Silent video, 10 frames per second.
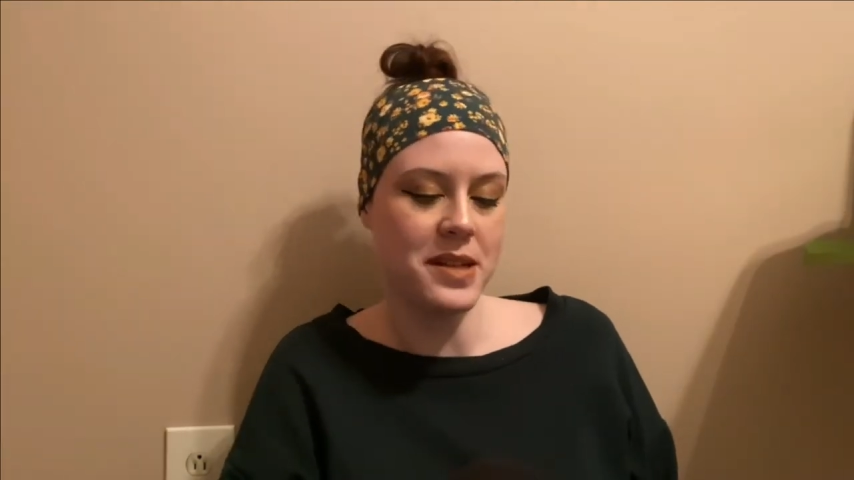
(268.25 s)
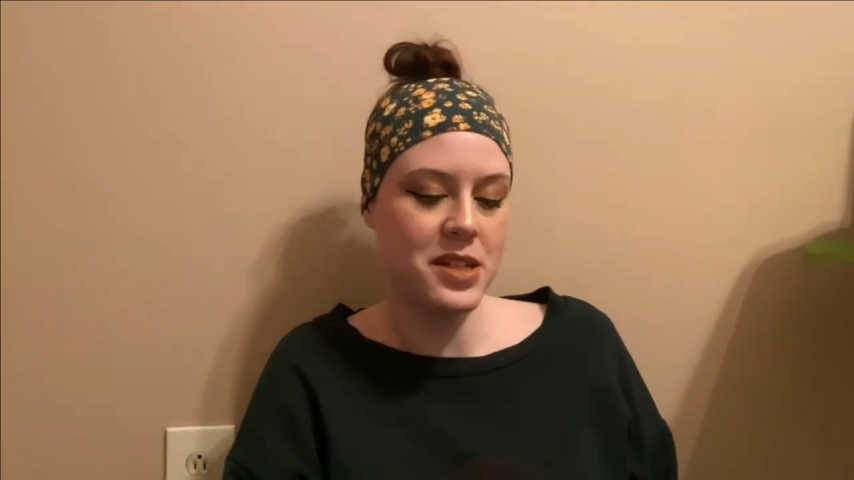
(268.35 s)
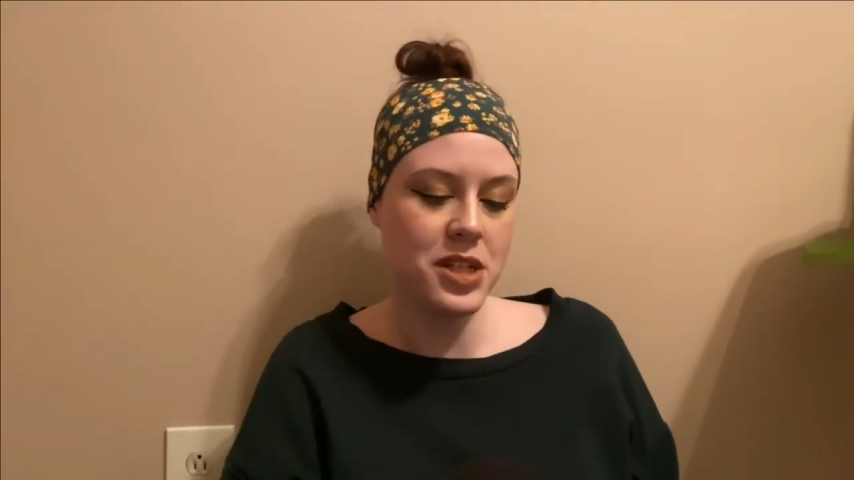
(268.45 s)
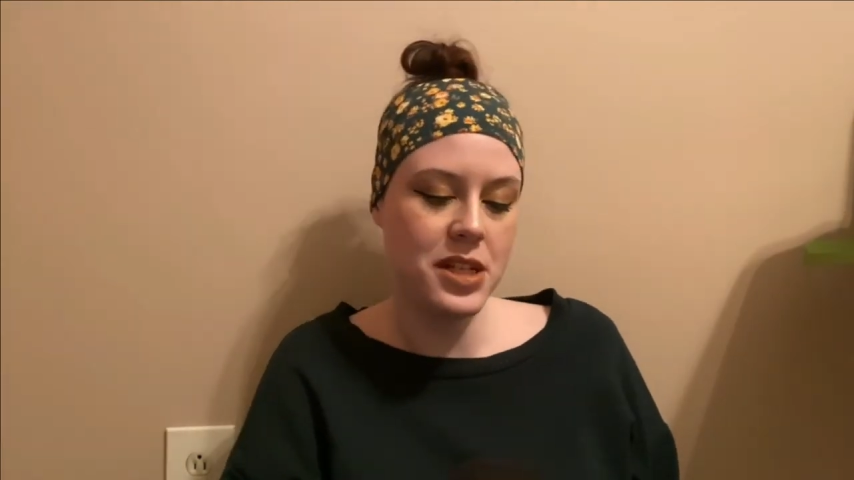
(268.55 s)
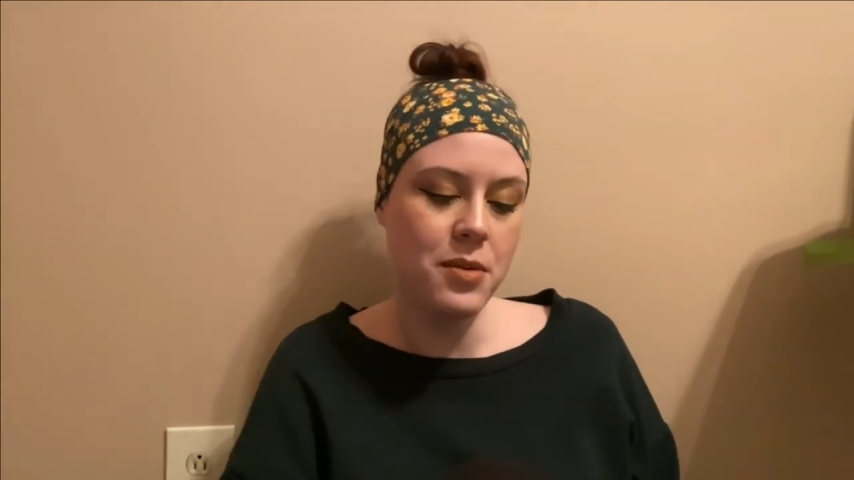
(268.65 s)

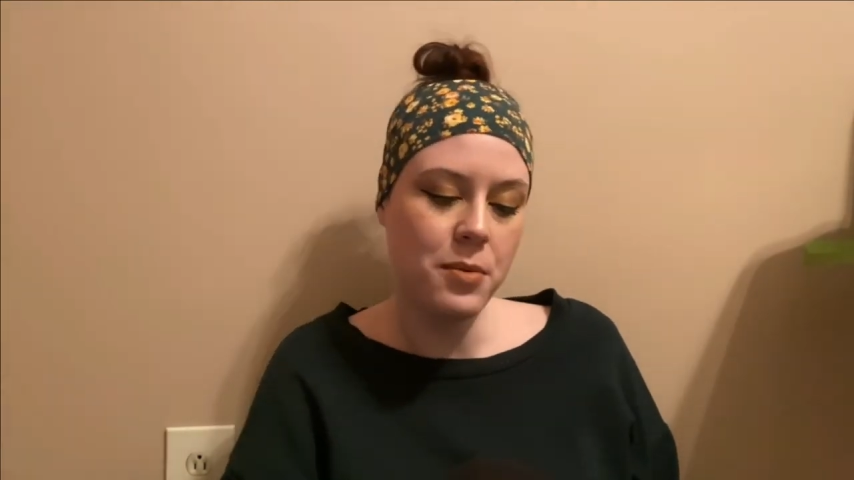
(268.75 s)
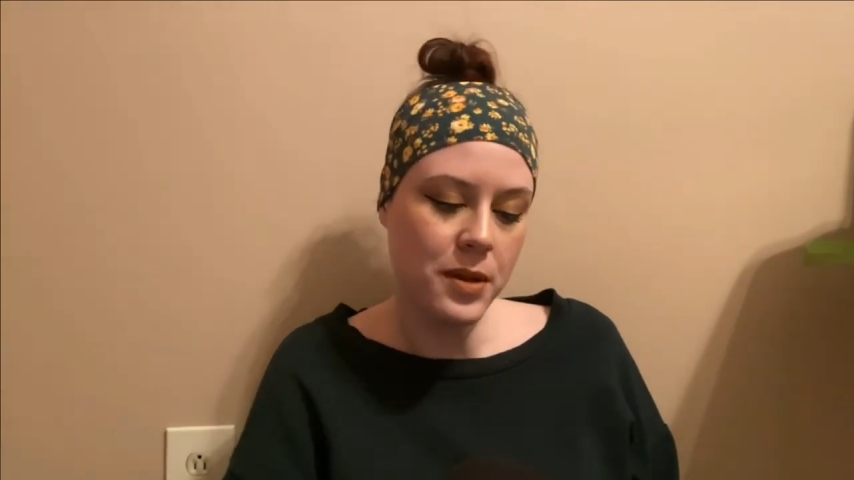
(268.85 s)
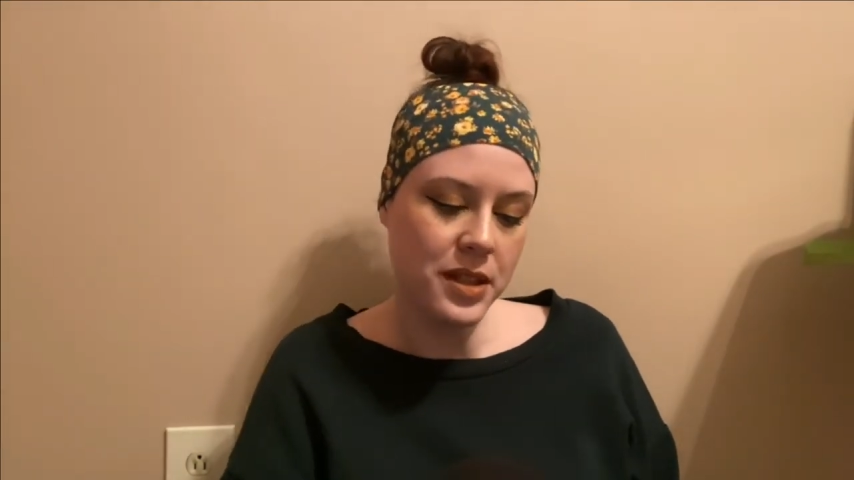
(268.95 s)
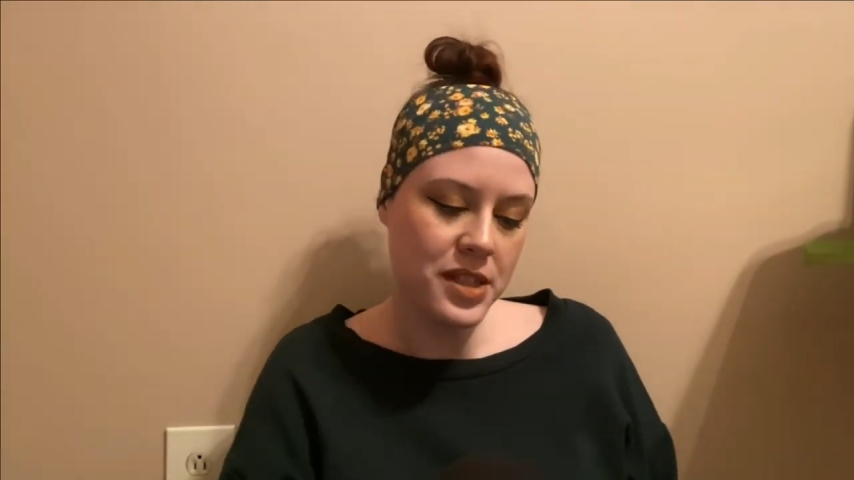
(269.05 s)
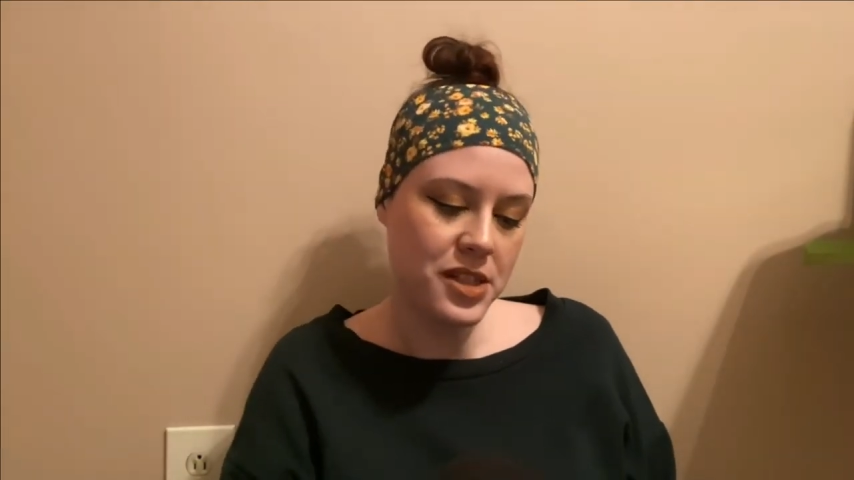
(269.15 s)
She did a
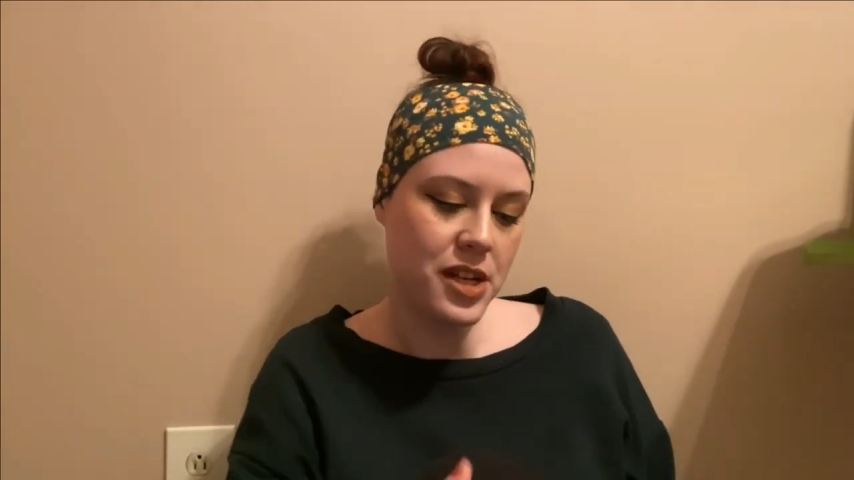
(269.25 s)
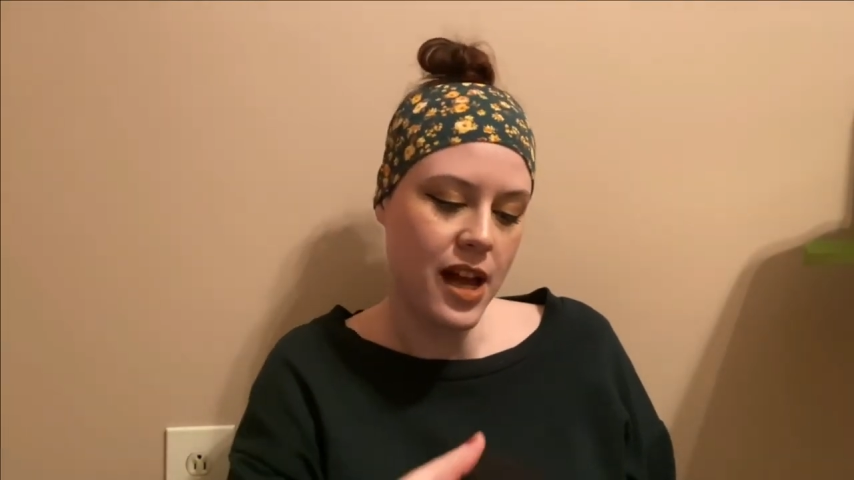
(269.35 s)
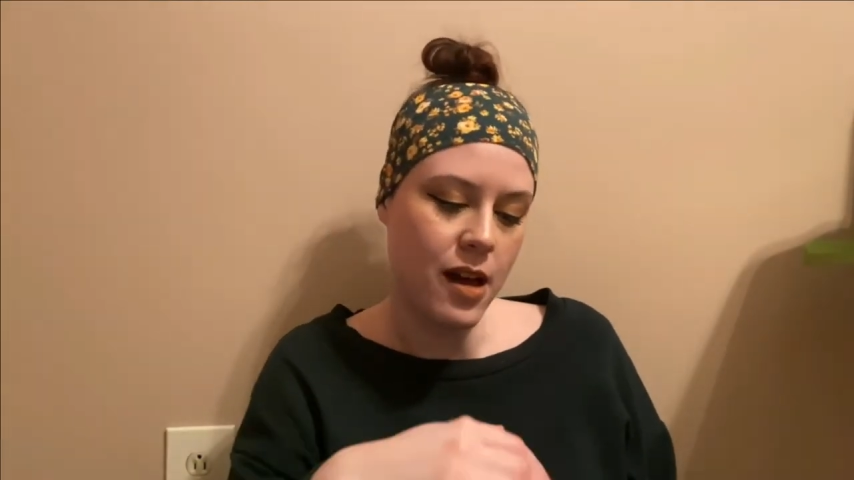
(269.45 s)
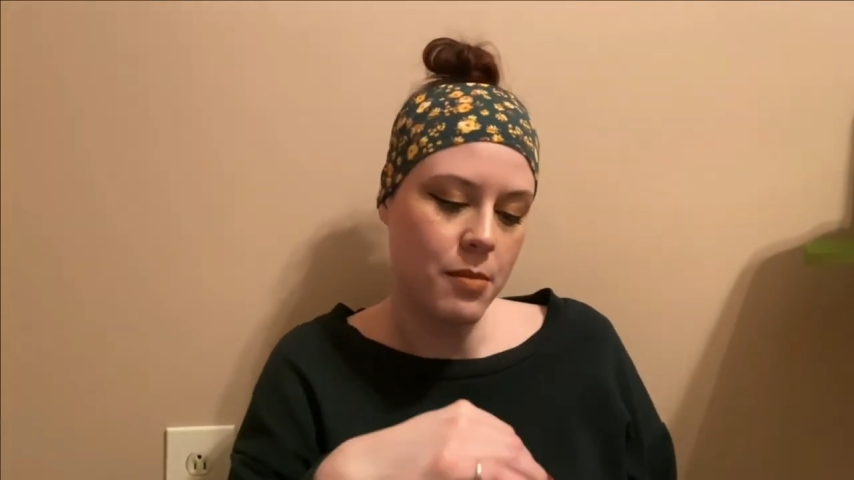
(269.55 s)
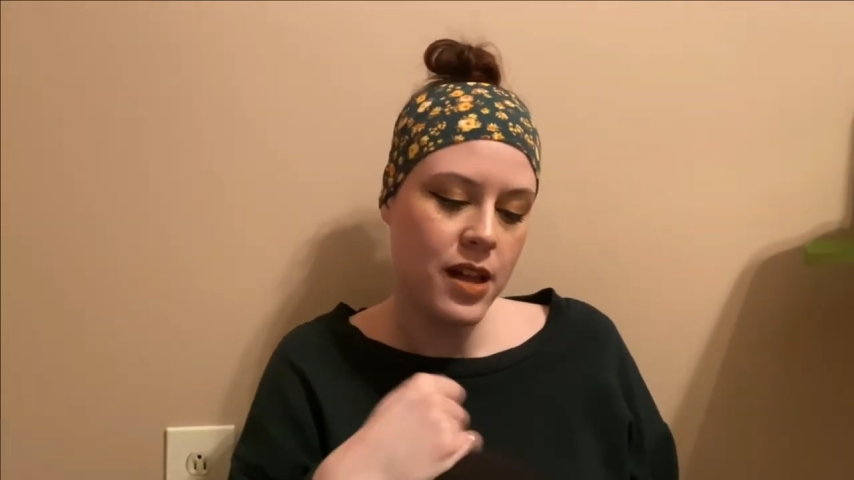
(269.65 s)
really good
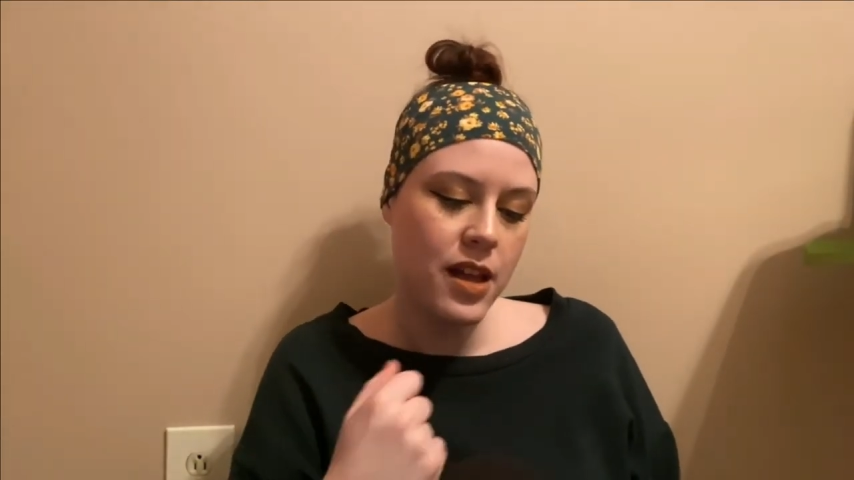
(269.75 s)
job.